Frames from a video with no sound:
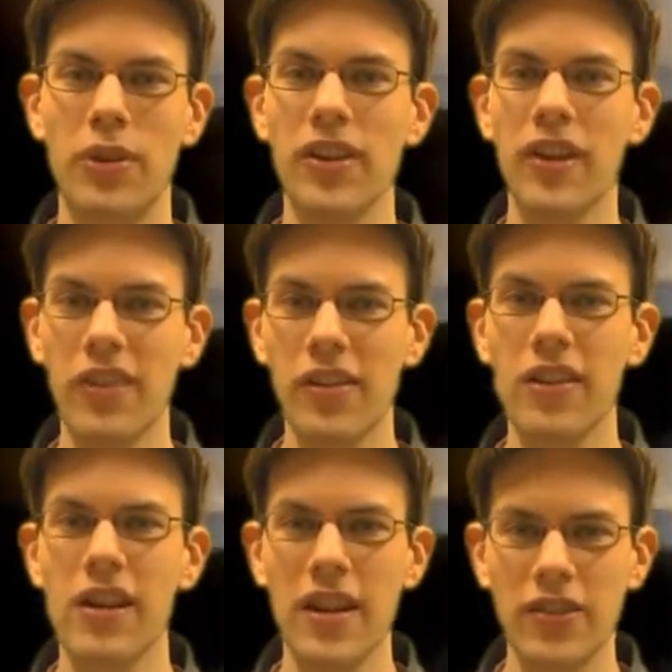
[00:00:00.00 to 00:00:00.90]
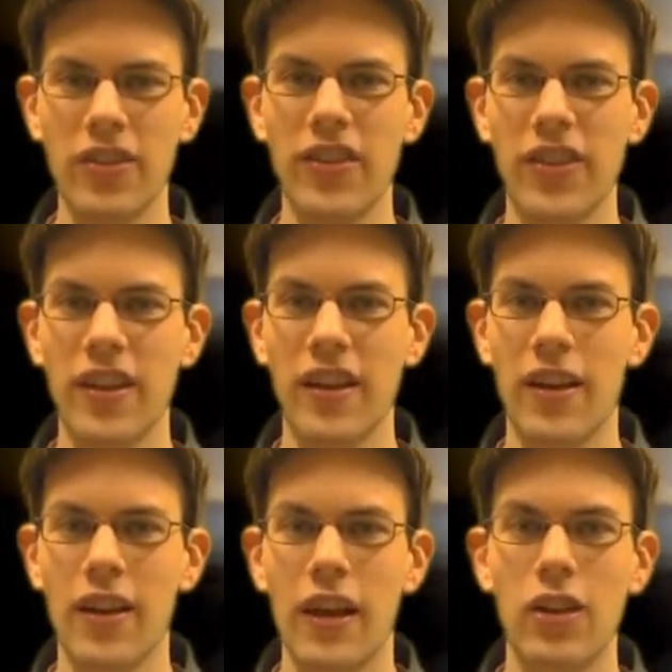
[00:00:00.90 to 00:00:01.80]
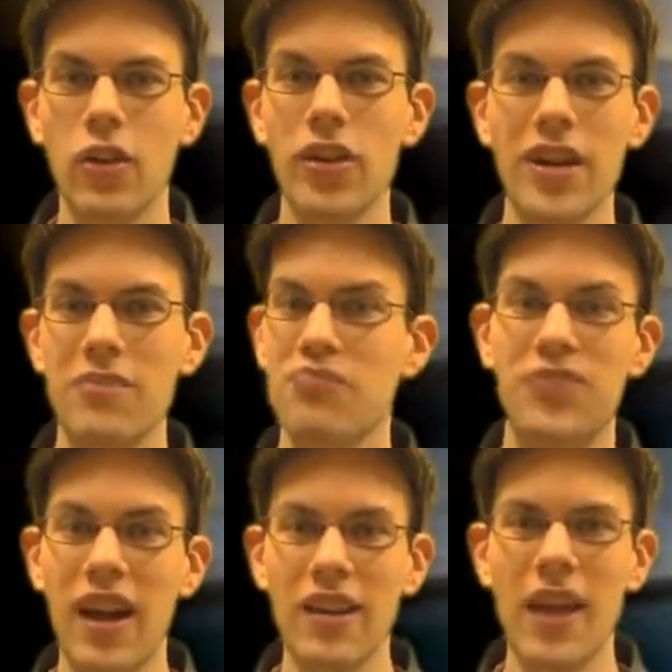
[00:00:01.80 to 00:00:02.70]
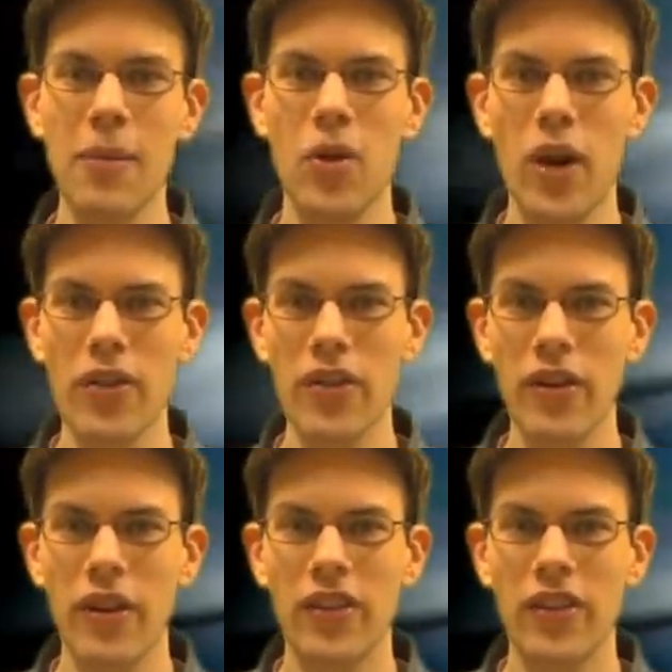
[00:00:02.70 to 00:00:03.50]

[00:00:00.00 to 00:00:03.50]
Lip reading: particularly interesting, including dynamic weather,